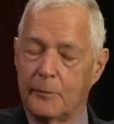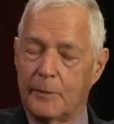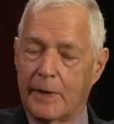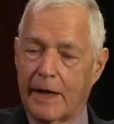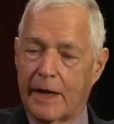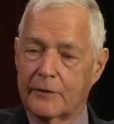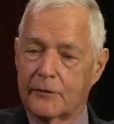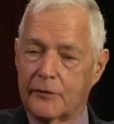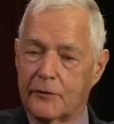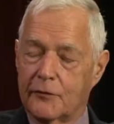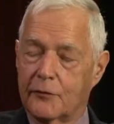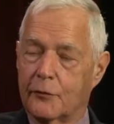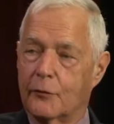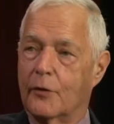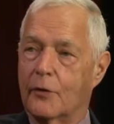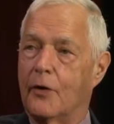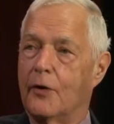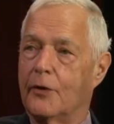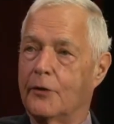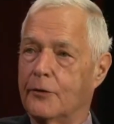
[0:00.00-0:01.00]
back to
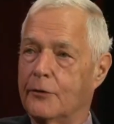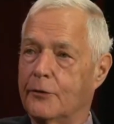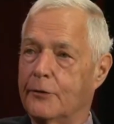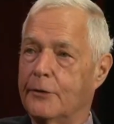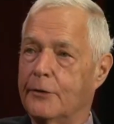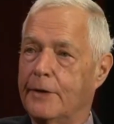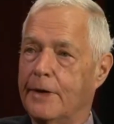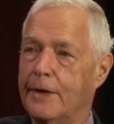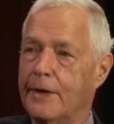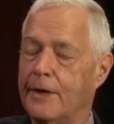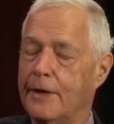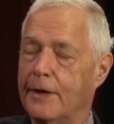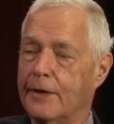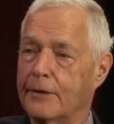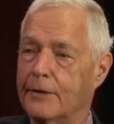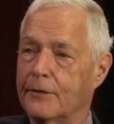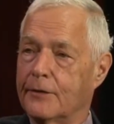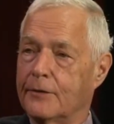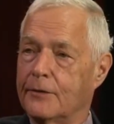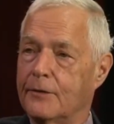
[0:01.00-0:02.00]
Toronto
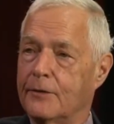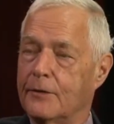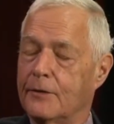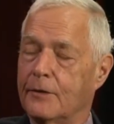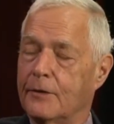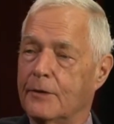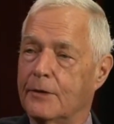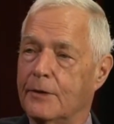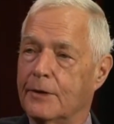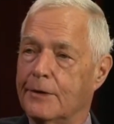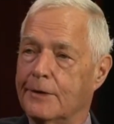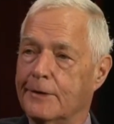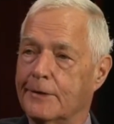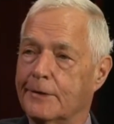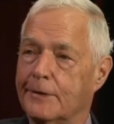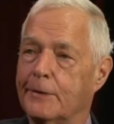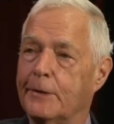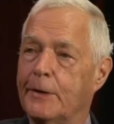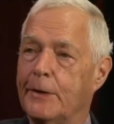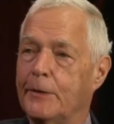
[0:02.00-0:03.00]
and
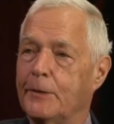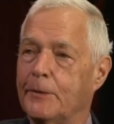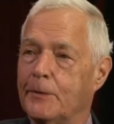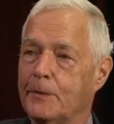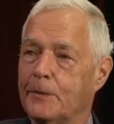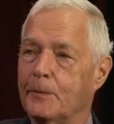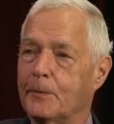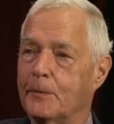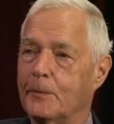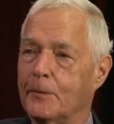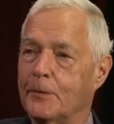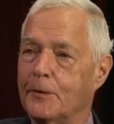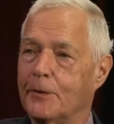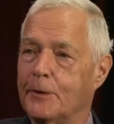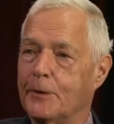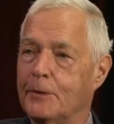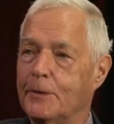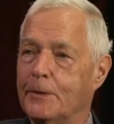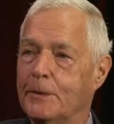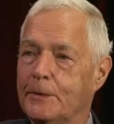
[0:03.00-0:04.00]
uh,
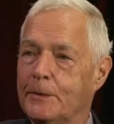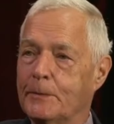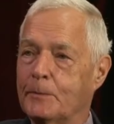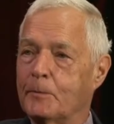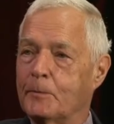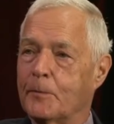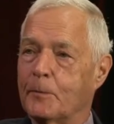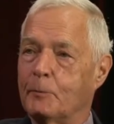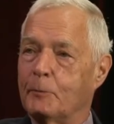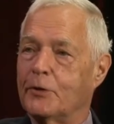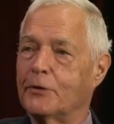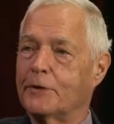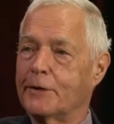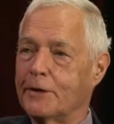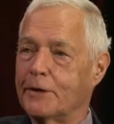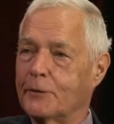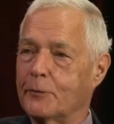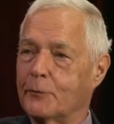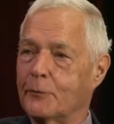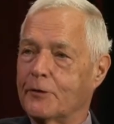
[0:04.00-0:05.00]
the
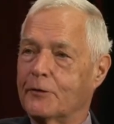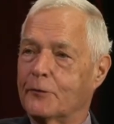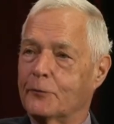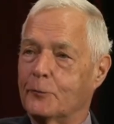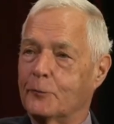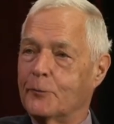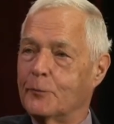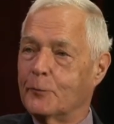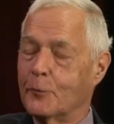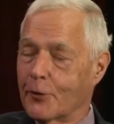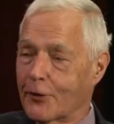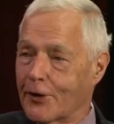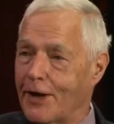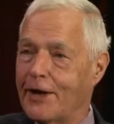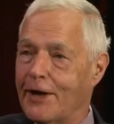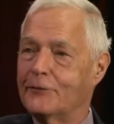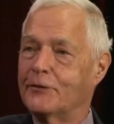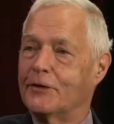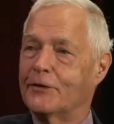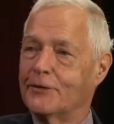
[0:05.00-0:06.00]
building in which we're
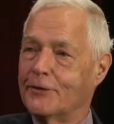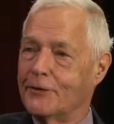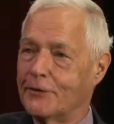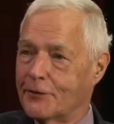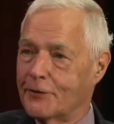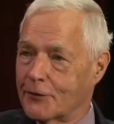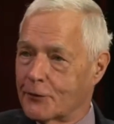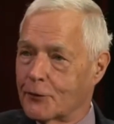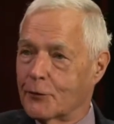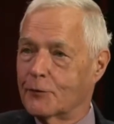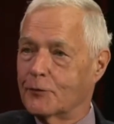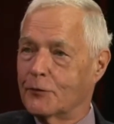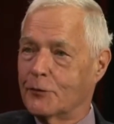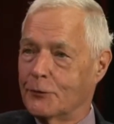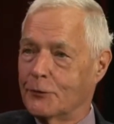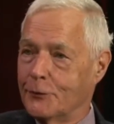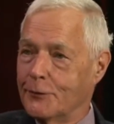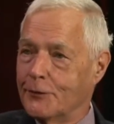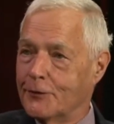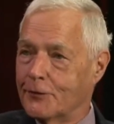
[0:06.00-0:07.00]
having these
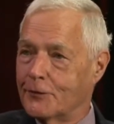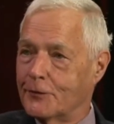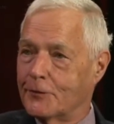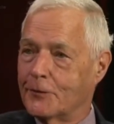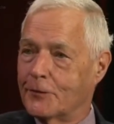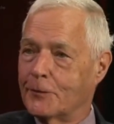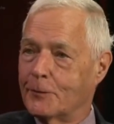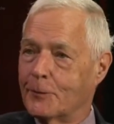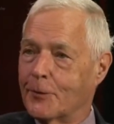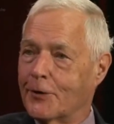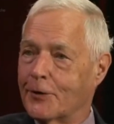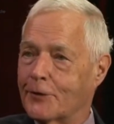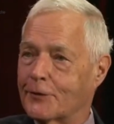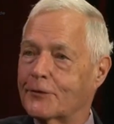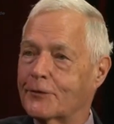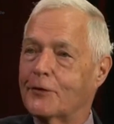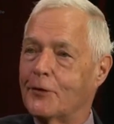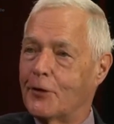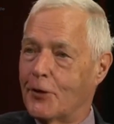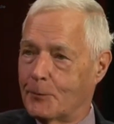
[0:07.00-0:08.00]
interviews, the
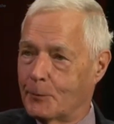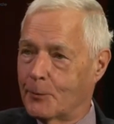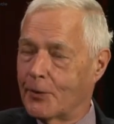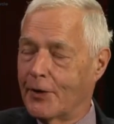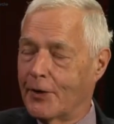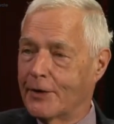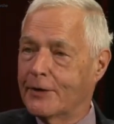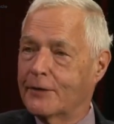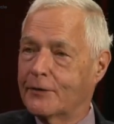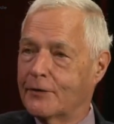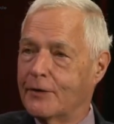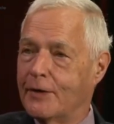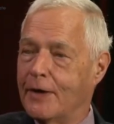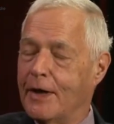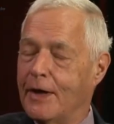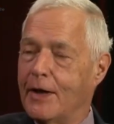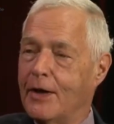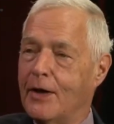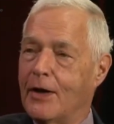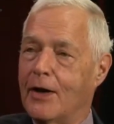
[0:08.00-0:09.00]
Mars Complex, mm.
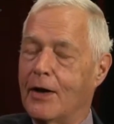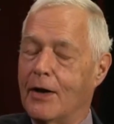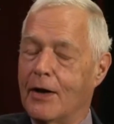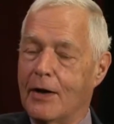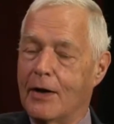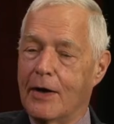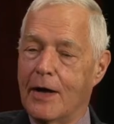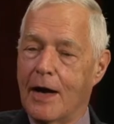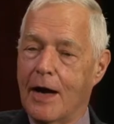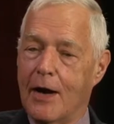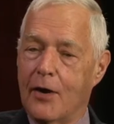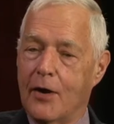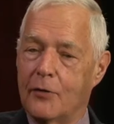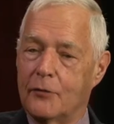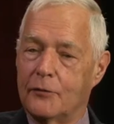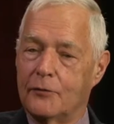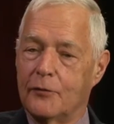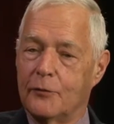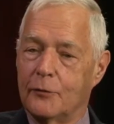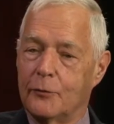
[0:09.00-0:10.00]
uh,
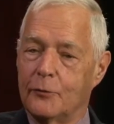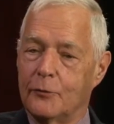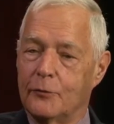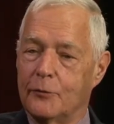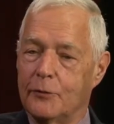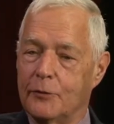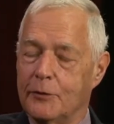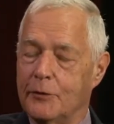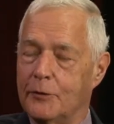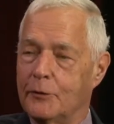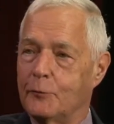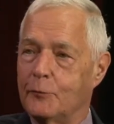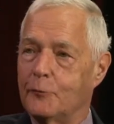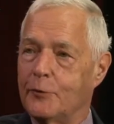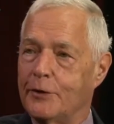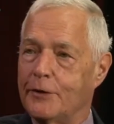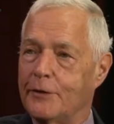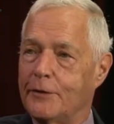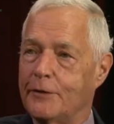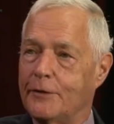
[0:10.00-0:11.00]
how do
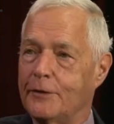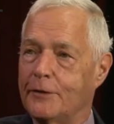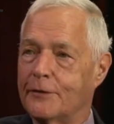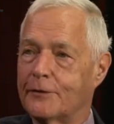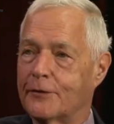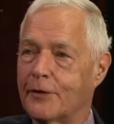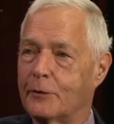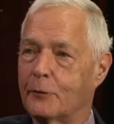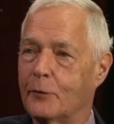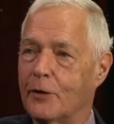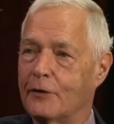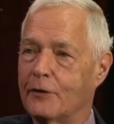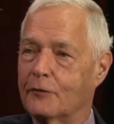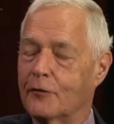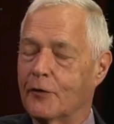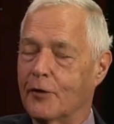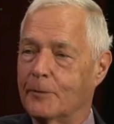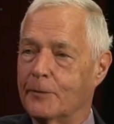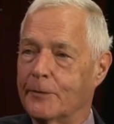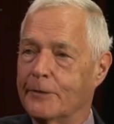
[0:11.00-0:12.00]
we segue
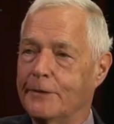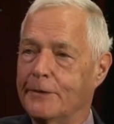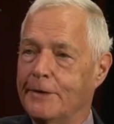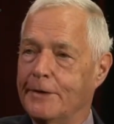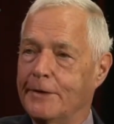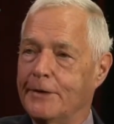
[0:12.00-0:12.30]
from